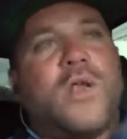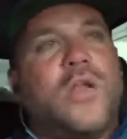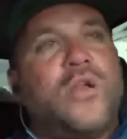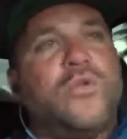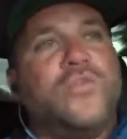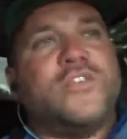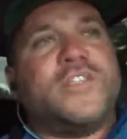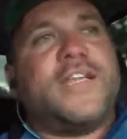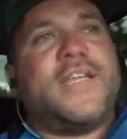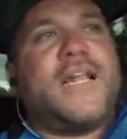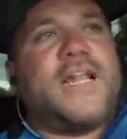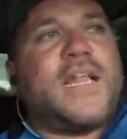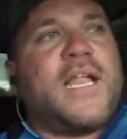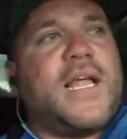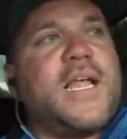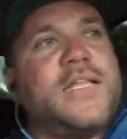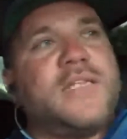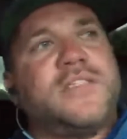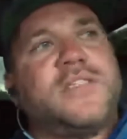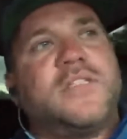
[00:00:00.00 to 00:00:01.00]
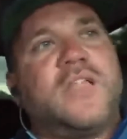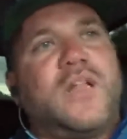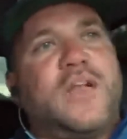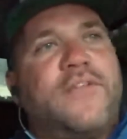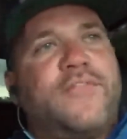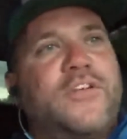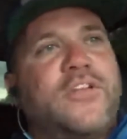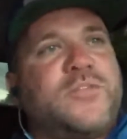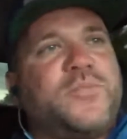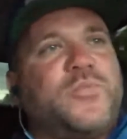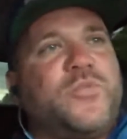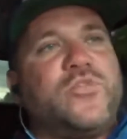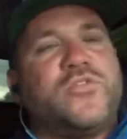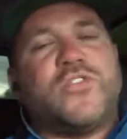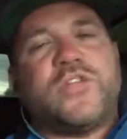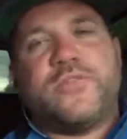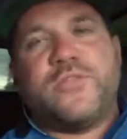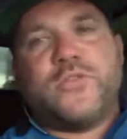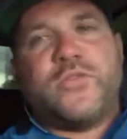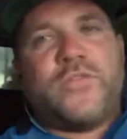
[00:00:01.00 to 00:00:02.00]
lose any clients. None of us pool
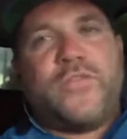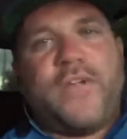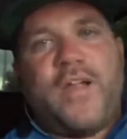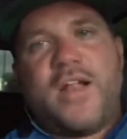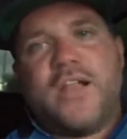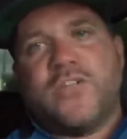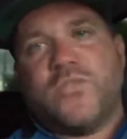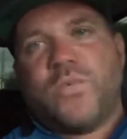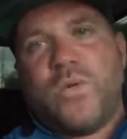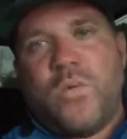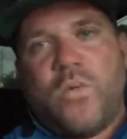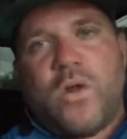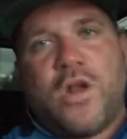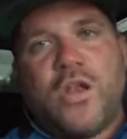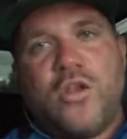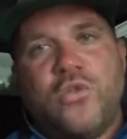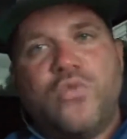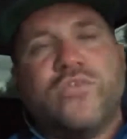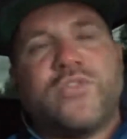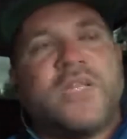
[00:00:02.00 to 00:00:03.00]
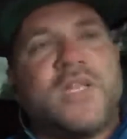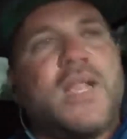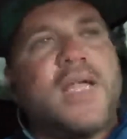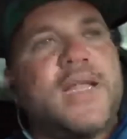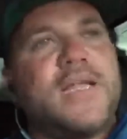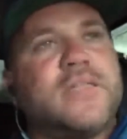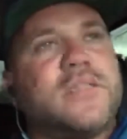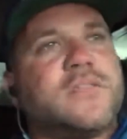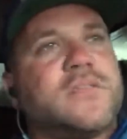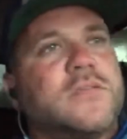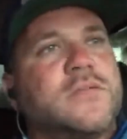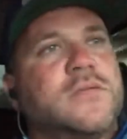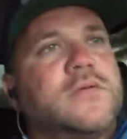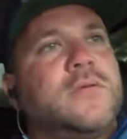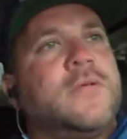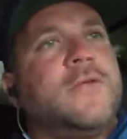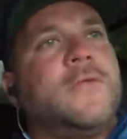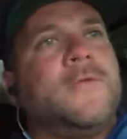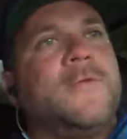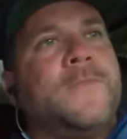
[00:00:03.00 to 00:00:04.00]
service providers, we want to lose clients.
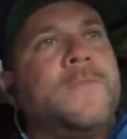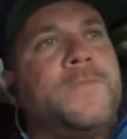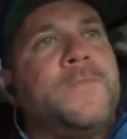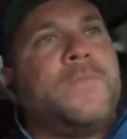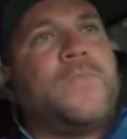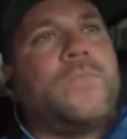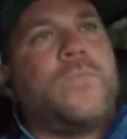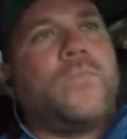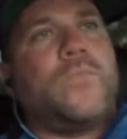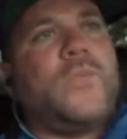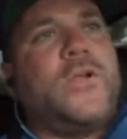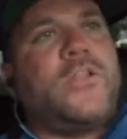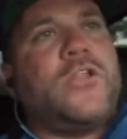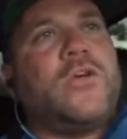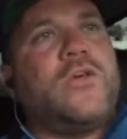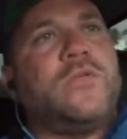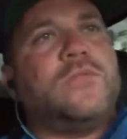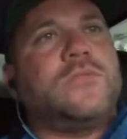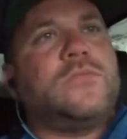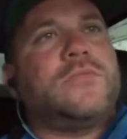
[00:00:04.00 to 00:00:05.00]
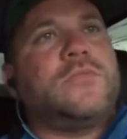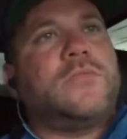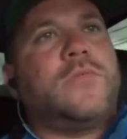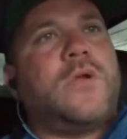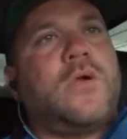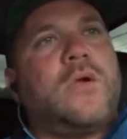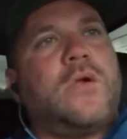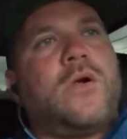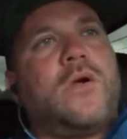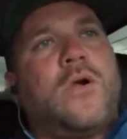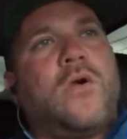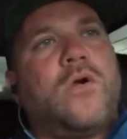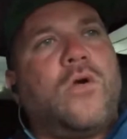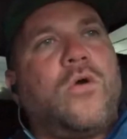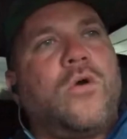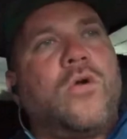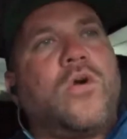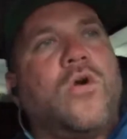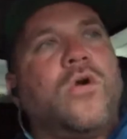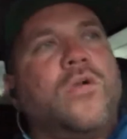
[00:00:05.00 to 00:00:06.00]
We don't. Our
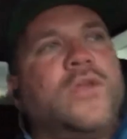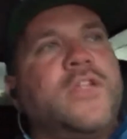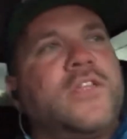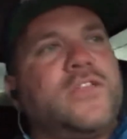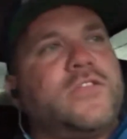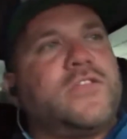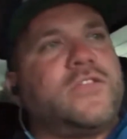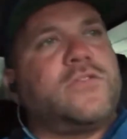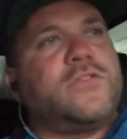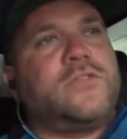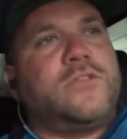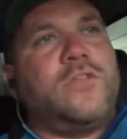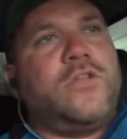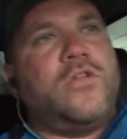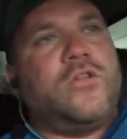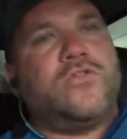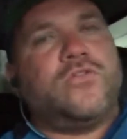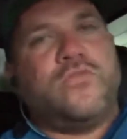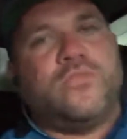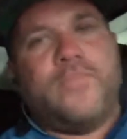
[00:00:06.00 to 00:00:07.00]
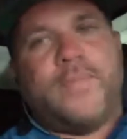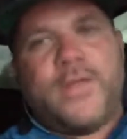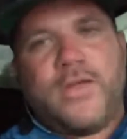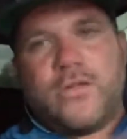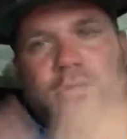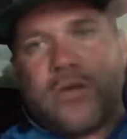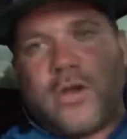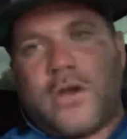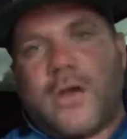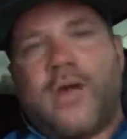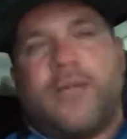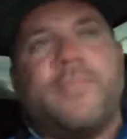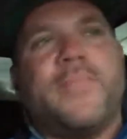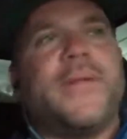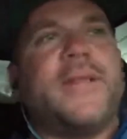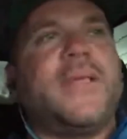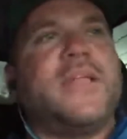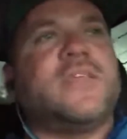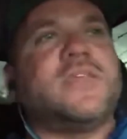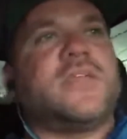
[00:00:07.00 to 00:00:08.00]
whole goal is, to build our
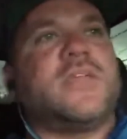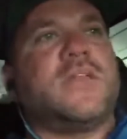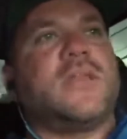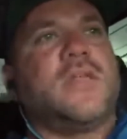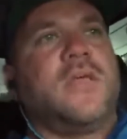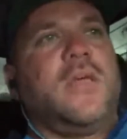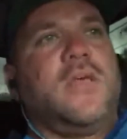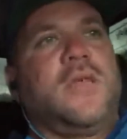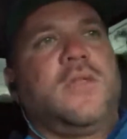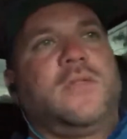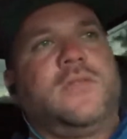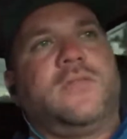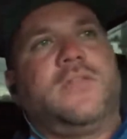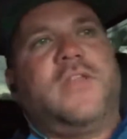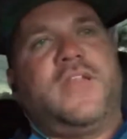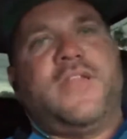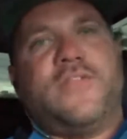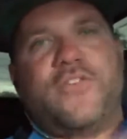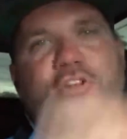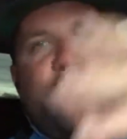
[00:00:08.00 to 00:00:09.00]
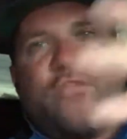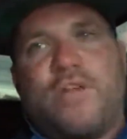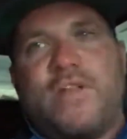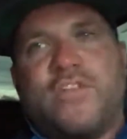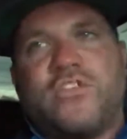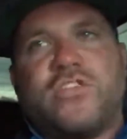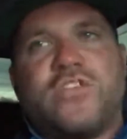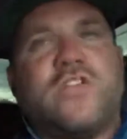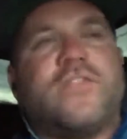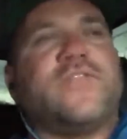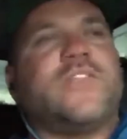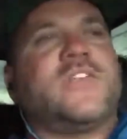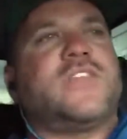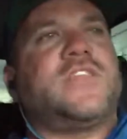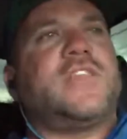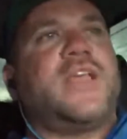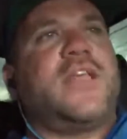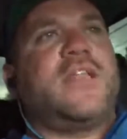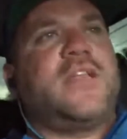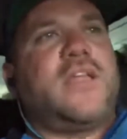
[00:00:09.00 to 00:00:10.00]
companies and deliver great
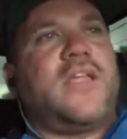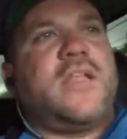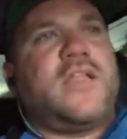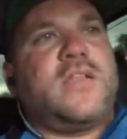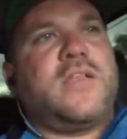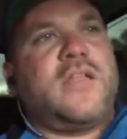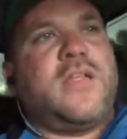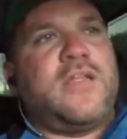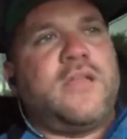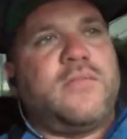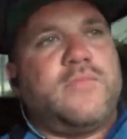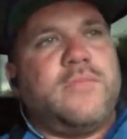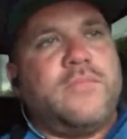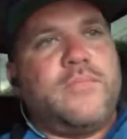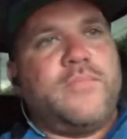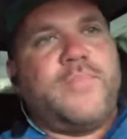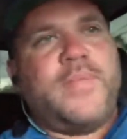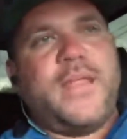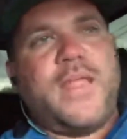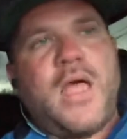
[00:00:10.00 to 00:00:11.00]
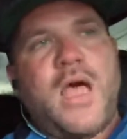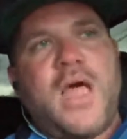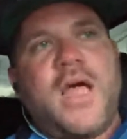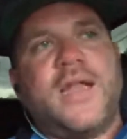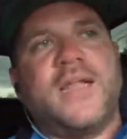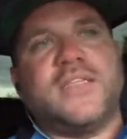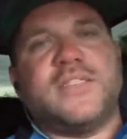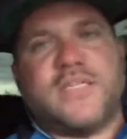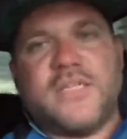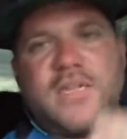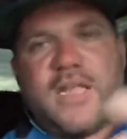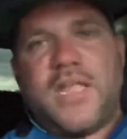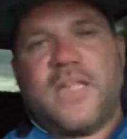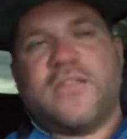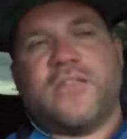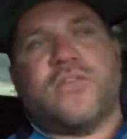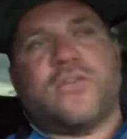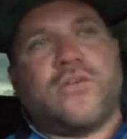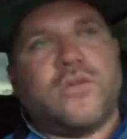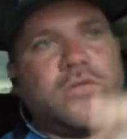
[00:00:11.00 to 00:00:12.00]
service and be honest and
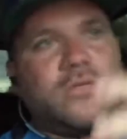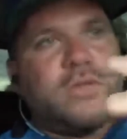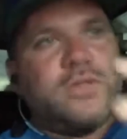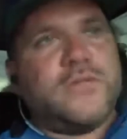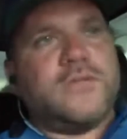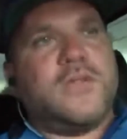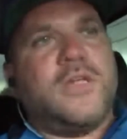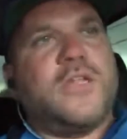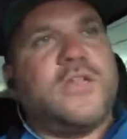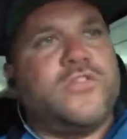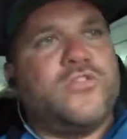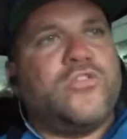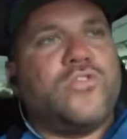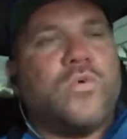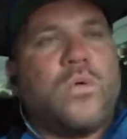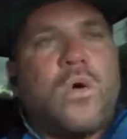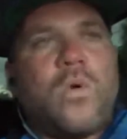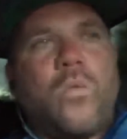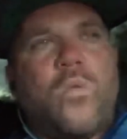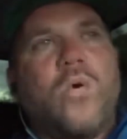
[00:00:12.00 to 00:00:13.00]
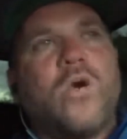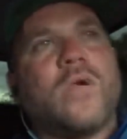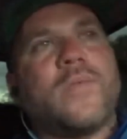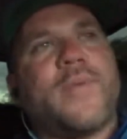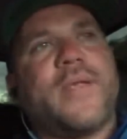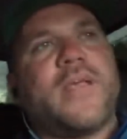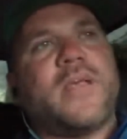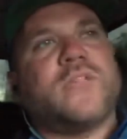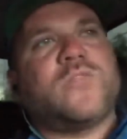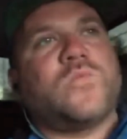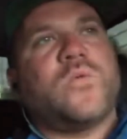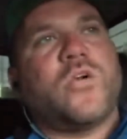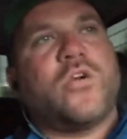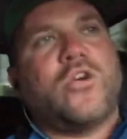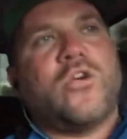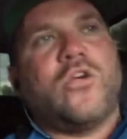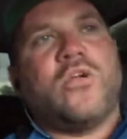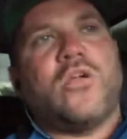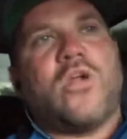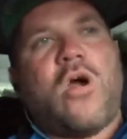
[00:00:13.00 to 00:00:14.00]
ethical and do our work, because we're
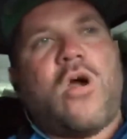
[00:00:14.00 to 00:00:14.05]
good,